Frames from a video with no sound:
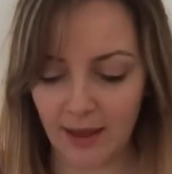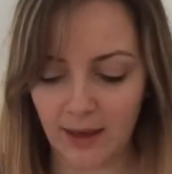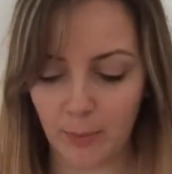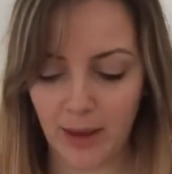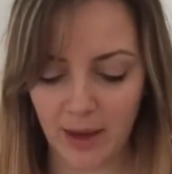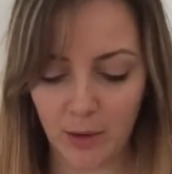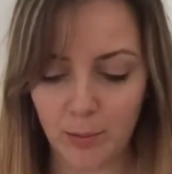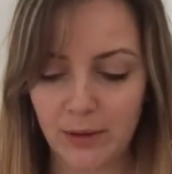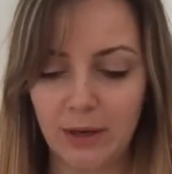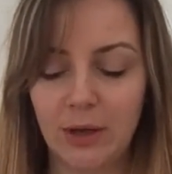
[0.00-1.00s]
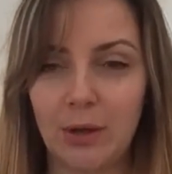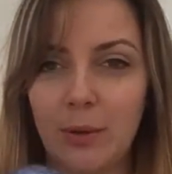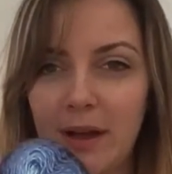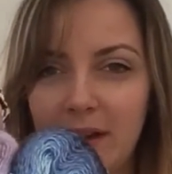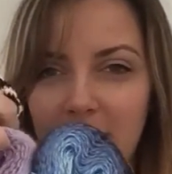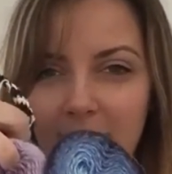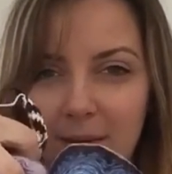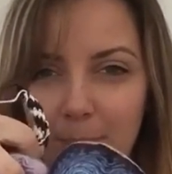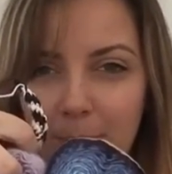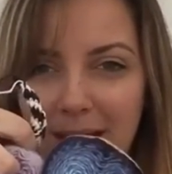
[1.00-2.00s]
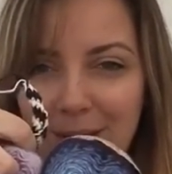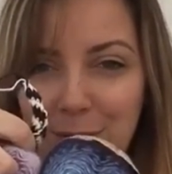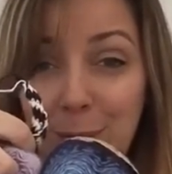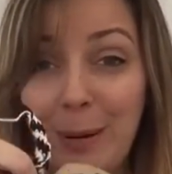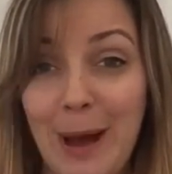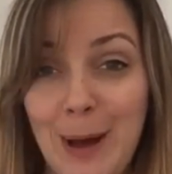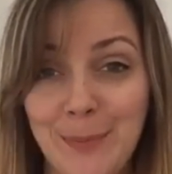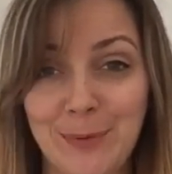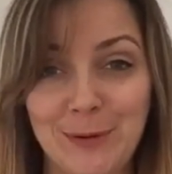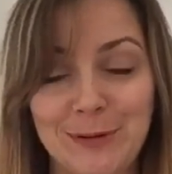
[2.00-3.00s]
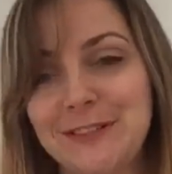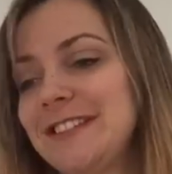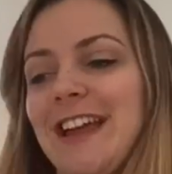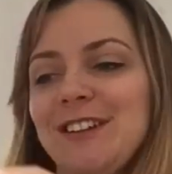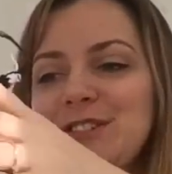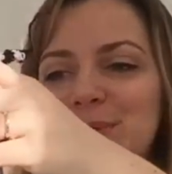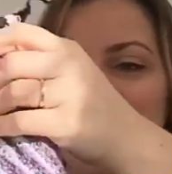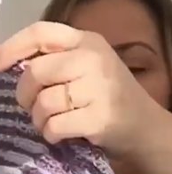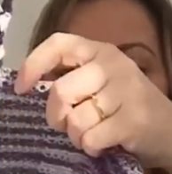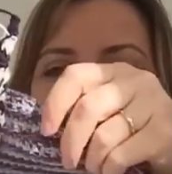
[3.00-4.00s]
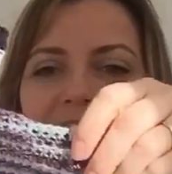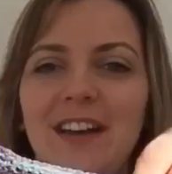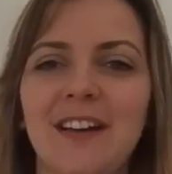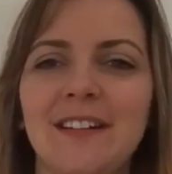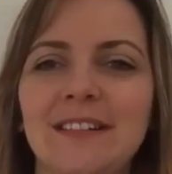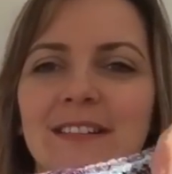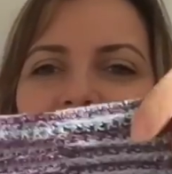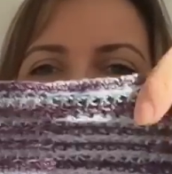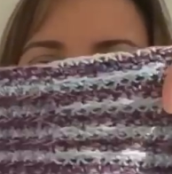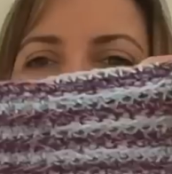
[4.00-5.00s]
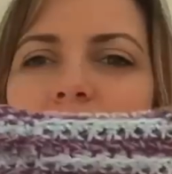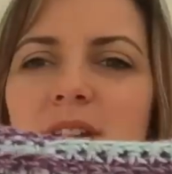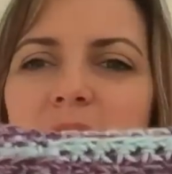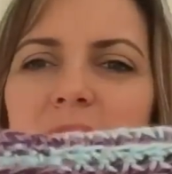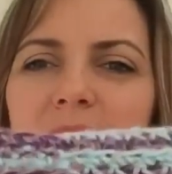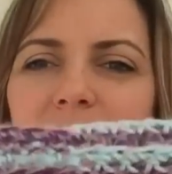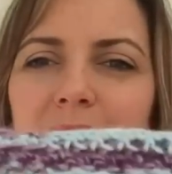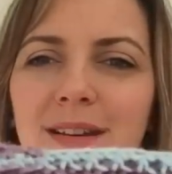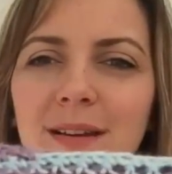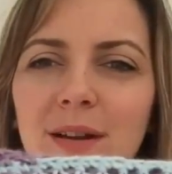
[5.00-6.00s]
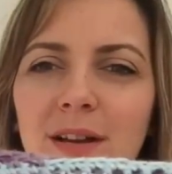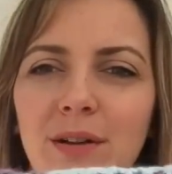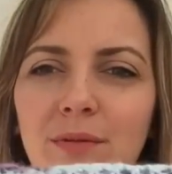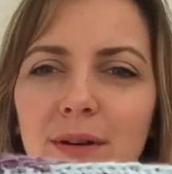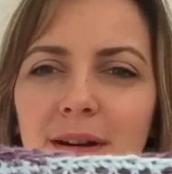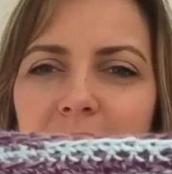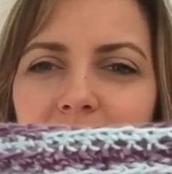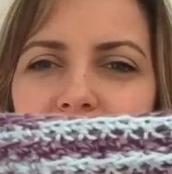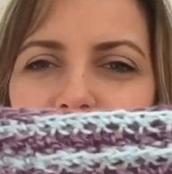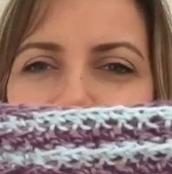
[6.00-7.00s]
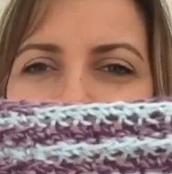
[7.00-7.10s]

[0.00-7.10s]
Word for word: like a pale blue and a pale purple next to each other, which I think is gonna look really